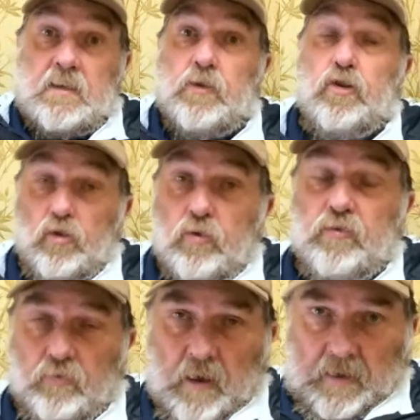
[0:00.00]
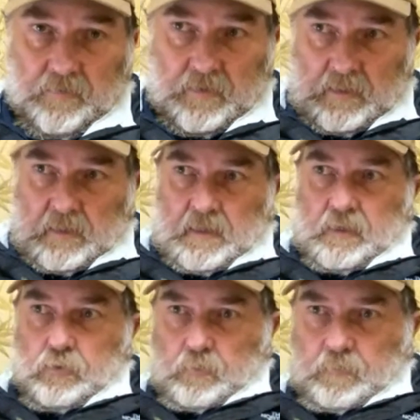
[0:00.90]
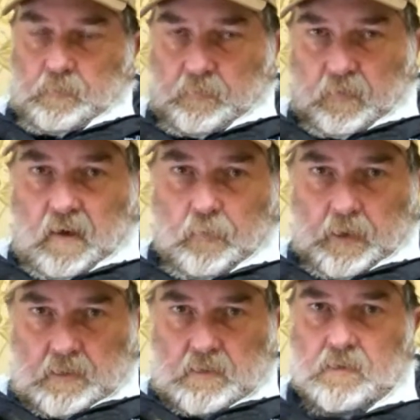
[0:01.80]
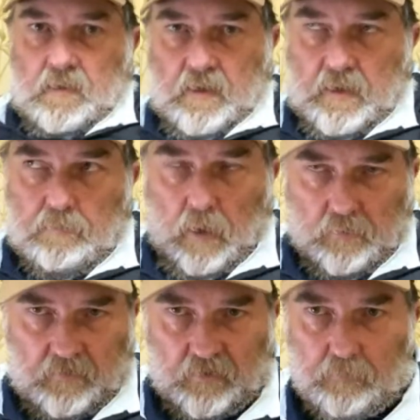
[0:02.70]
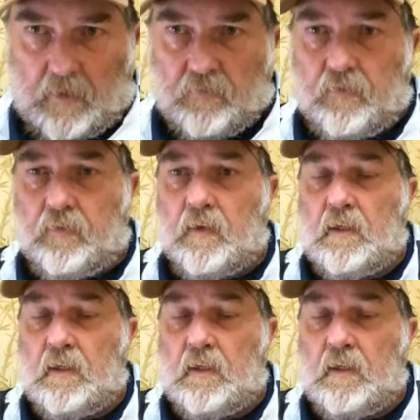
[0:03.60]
a huge threat. He took 5 wickets in both Test matches.